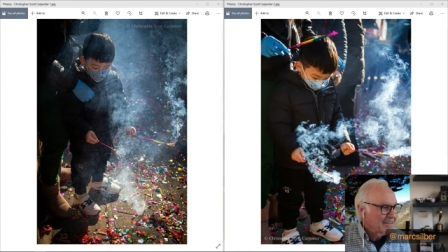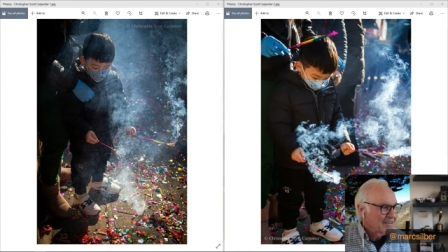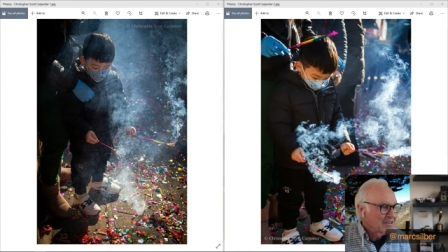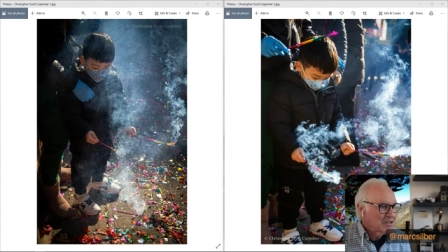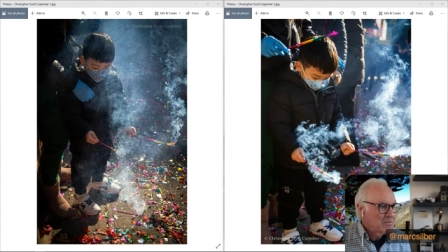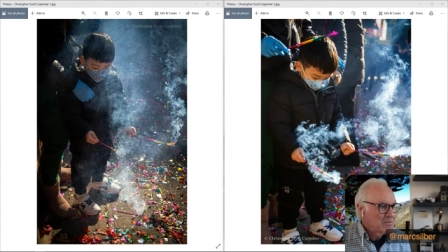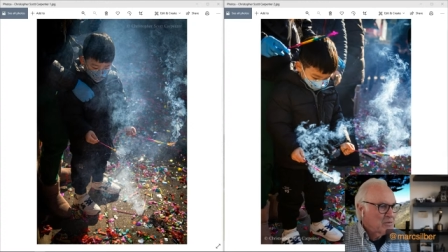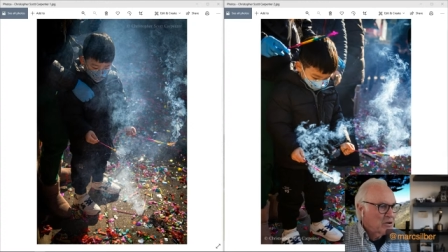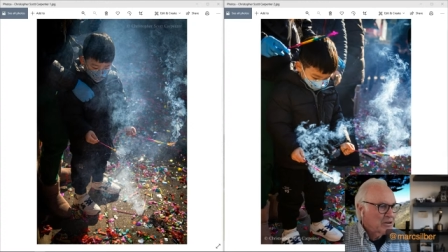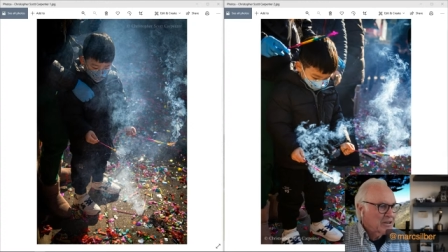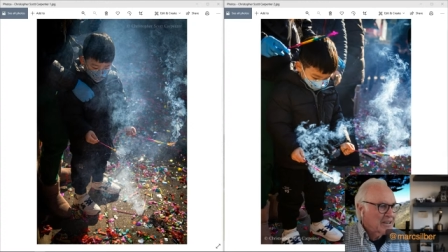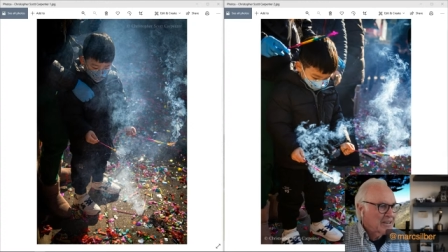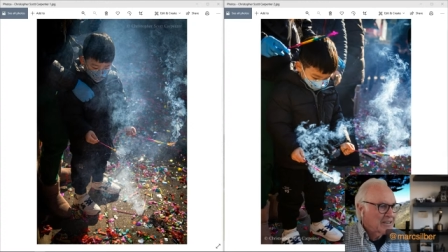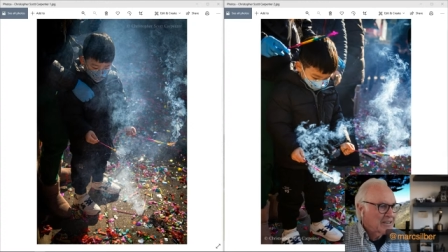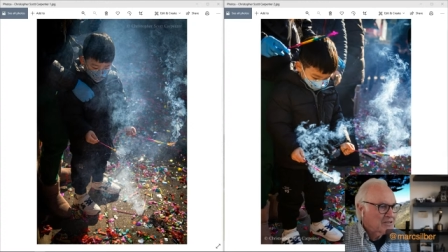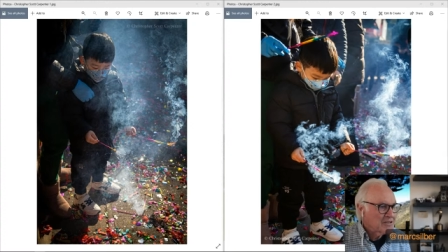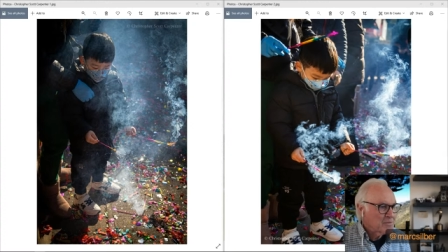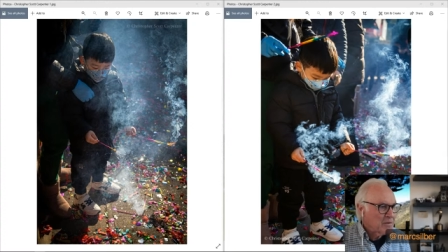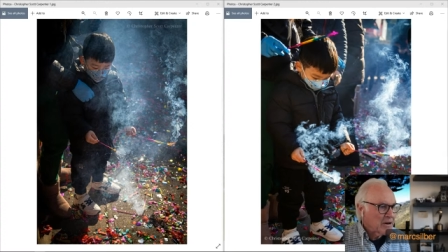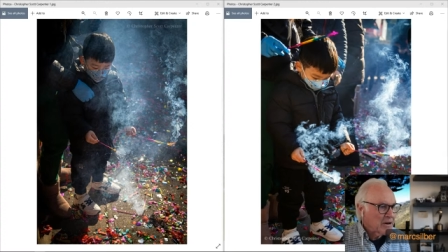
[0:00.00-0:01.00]
the
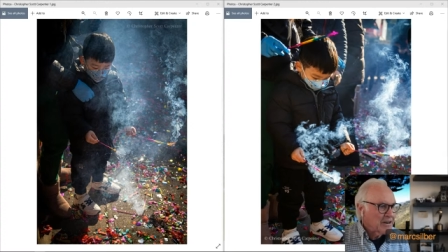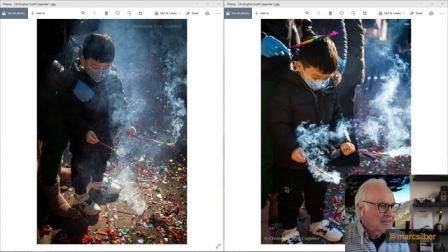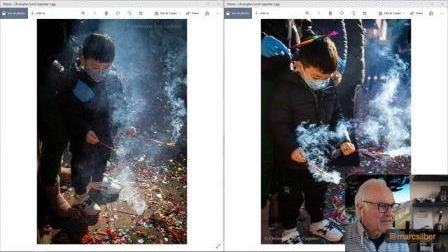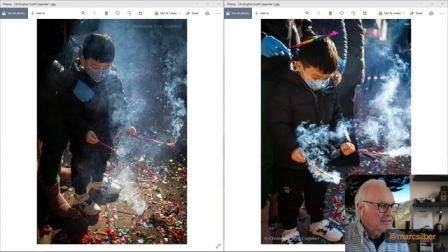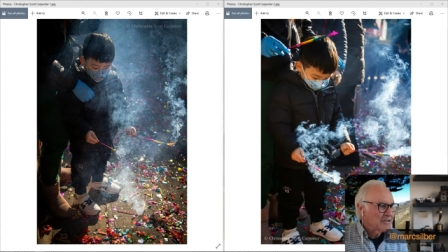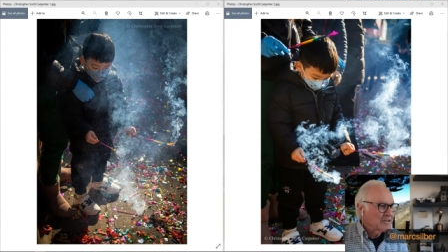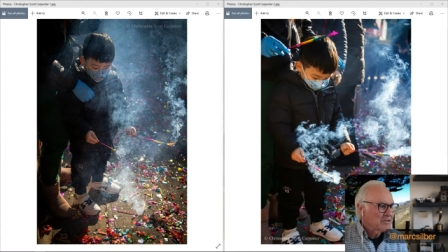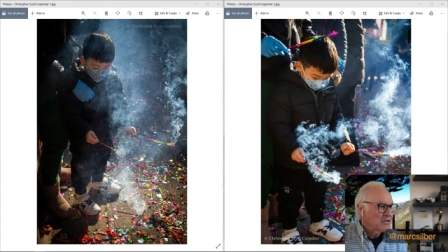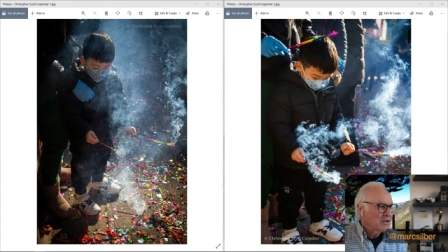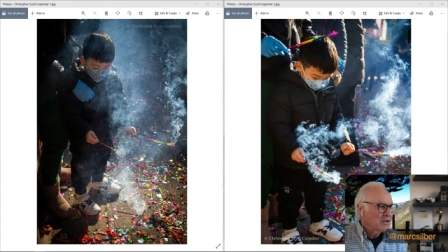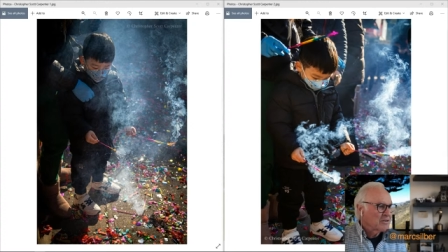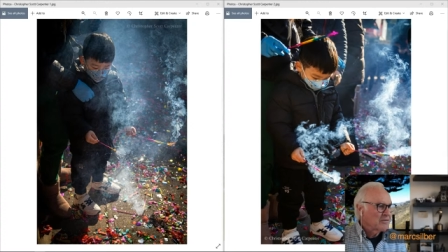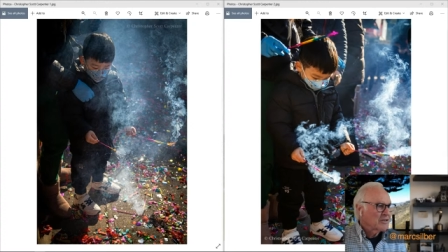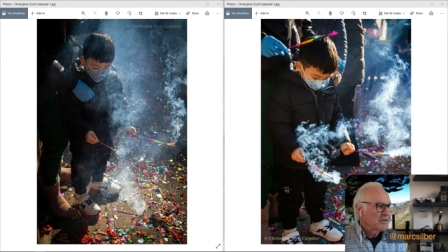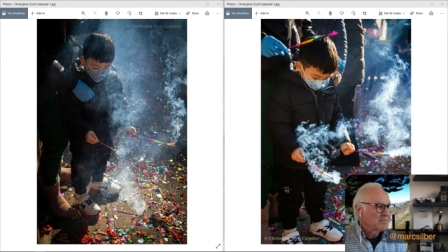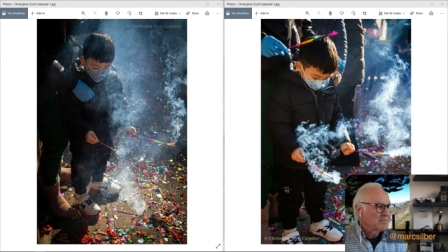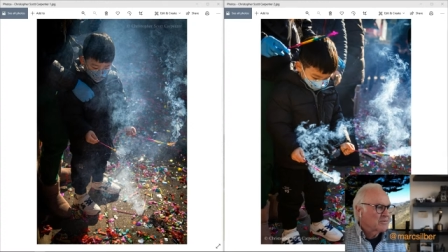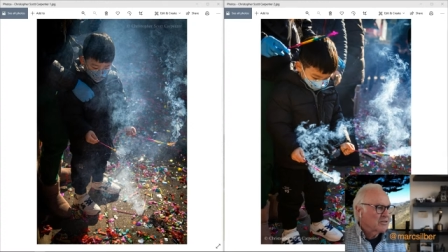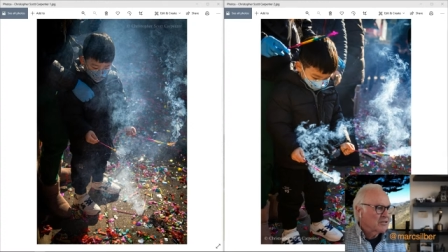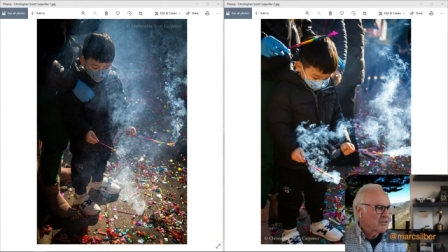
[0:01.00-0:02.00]
smoky sparklers
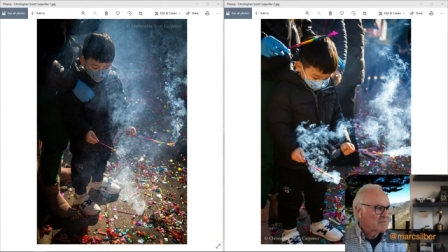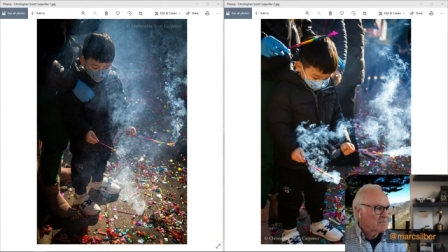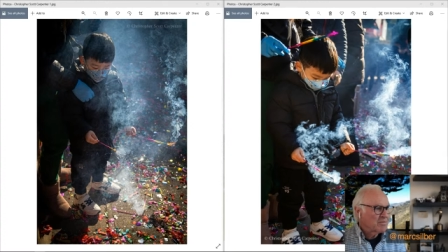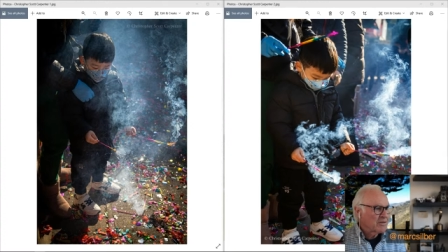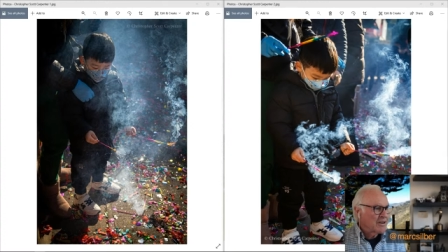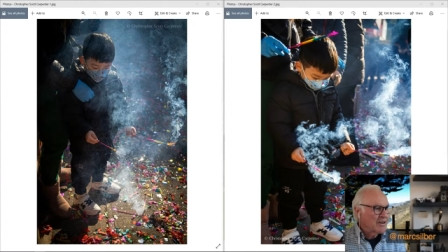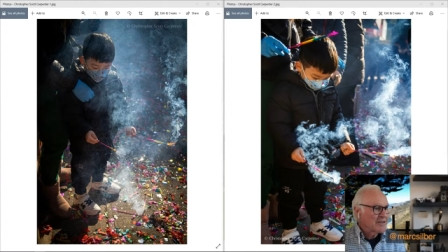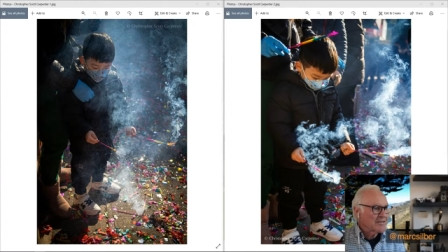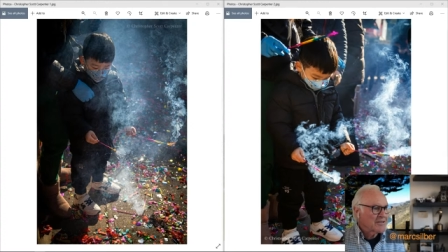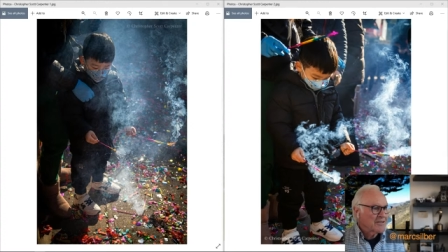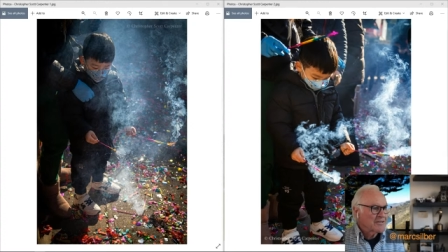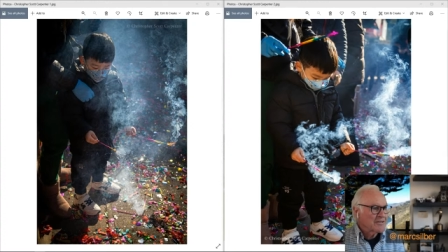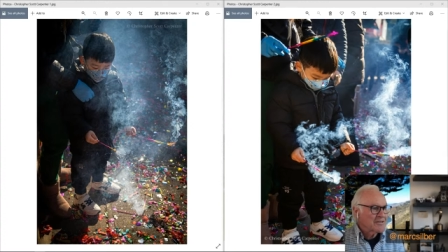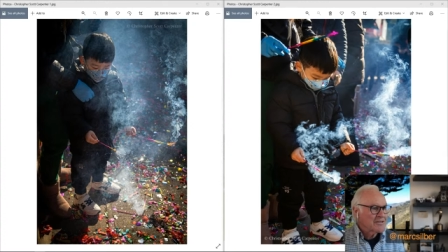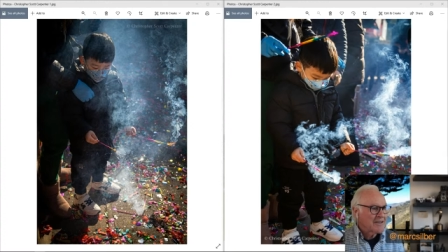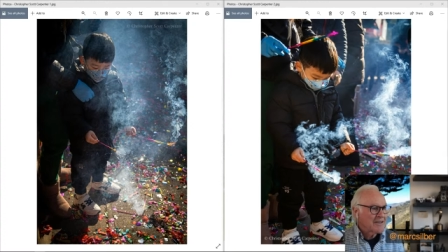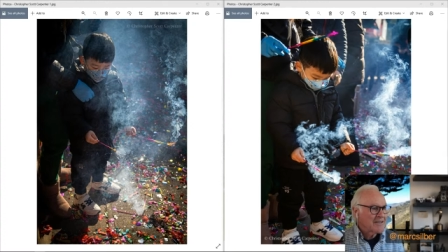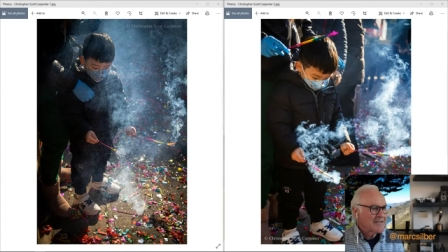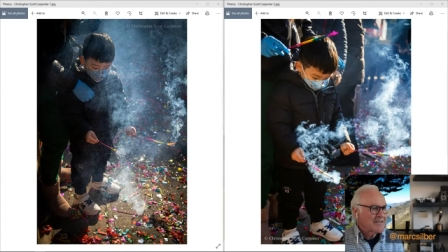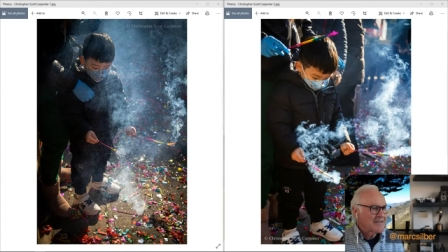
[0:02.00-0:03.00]
over and just plunk those
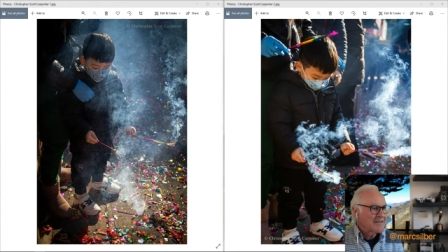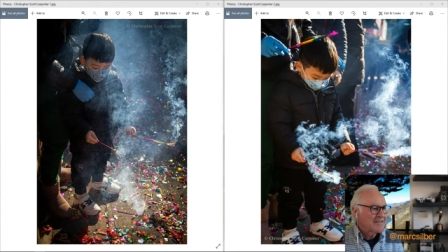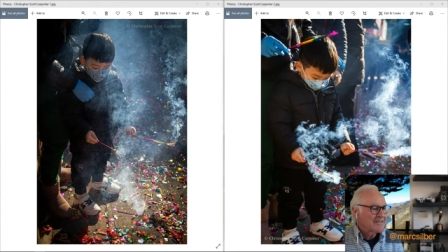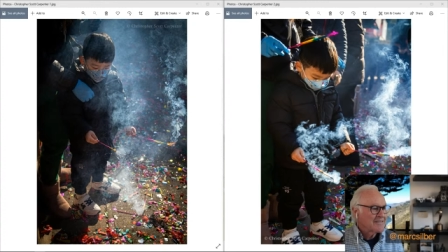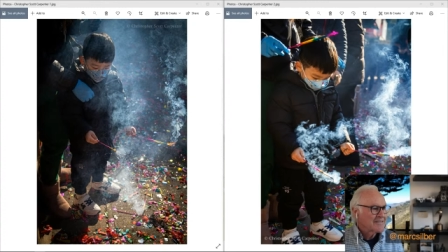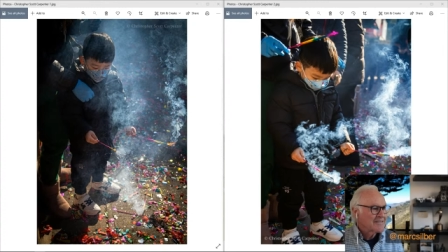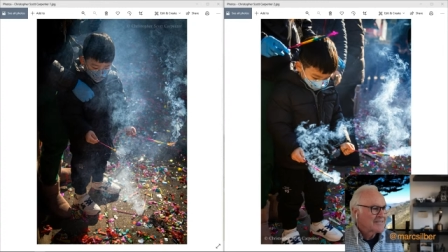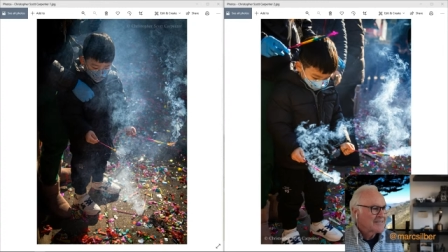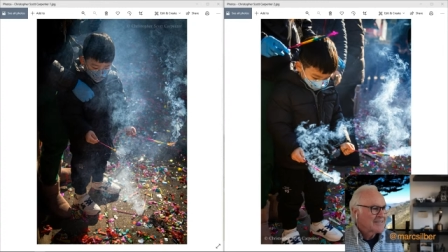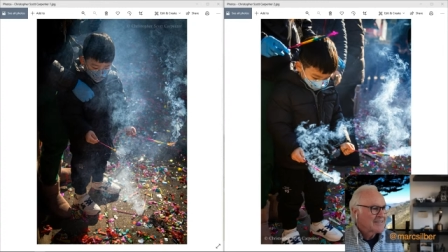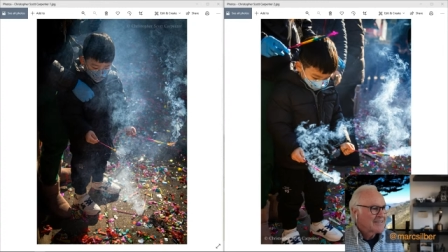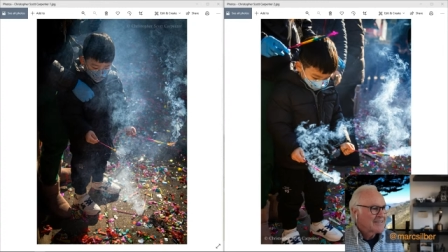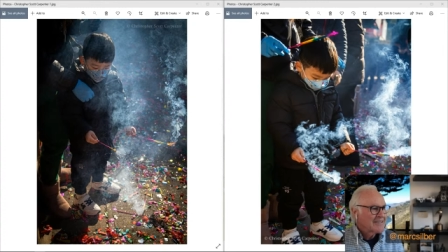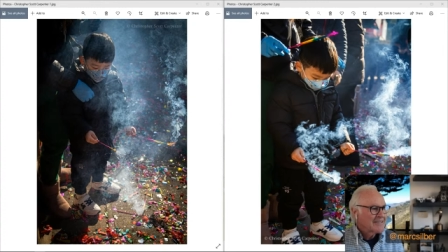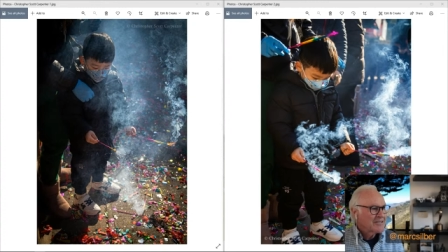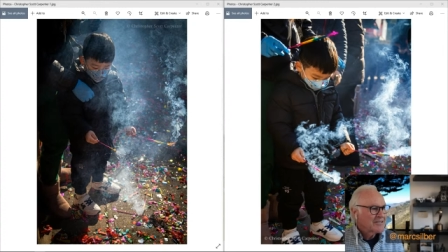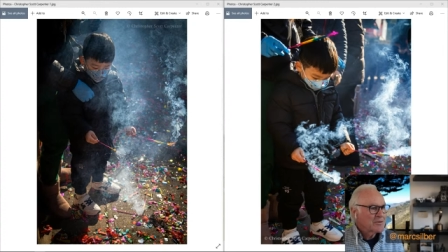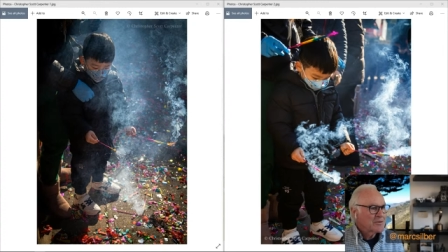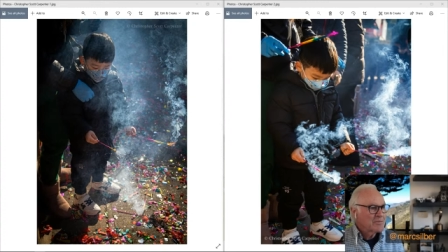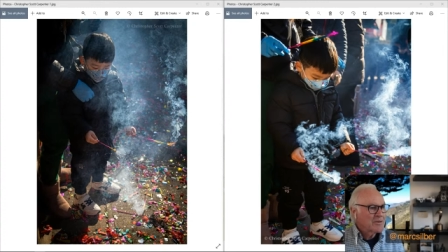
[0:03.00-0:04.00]
on there,
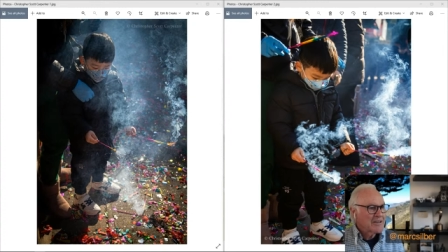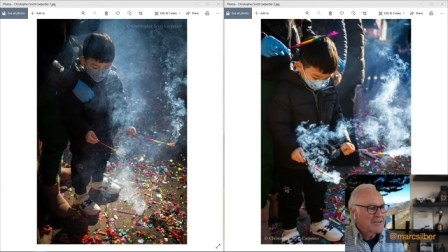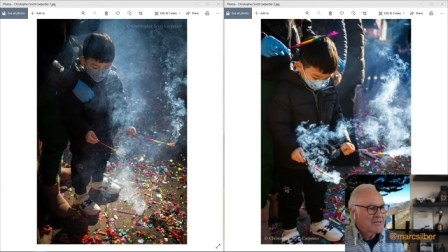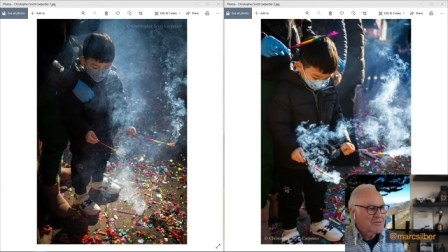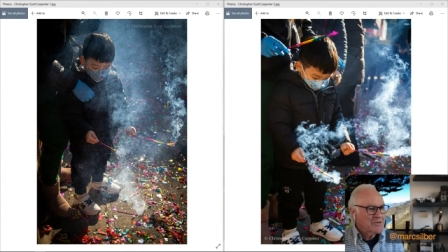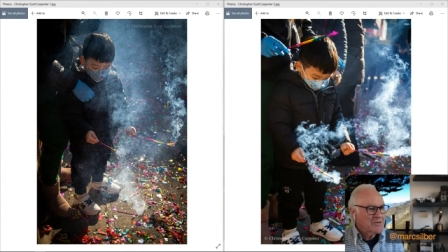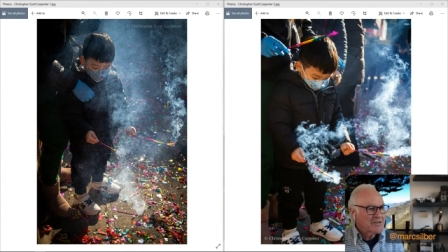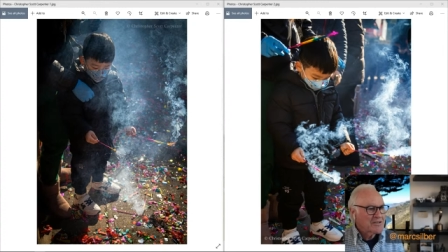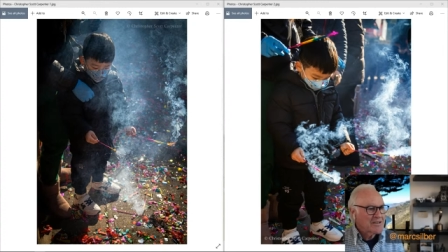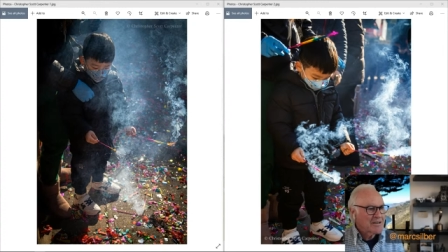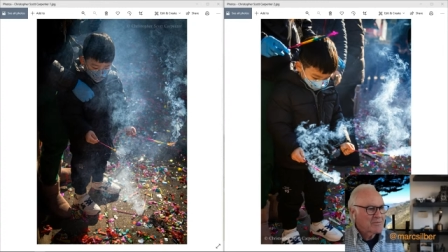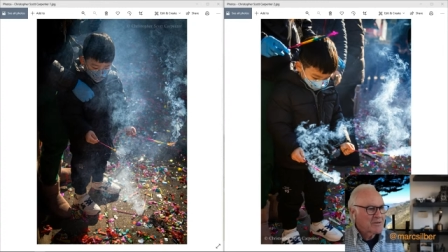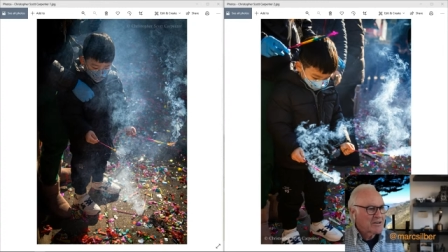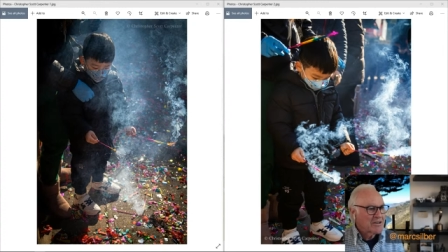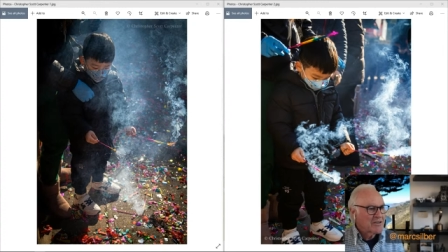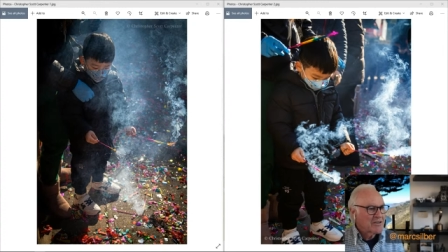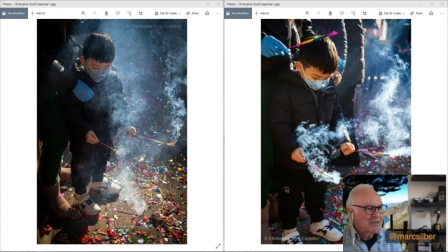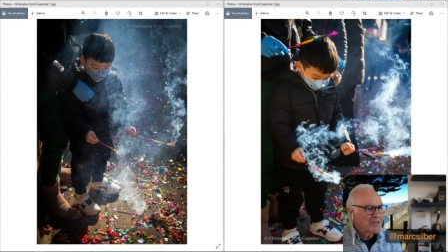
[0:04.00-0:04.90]
could be interesting. But you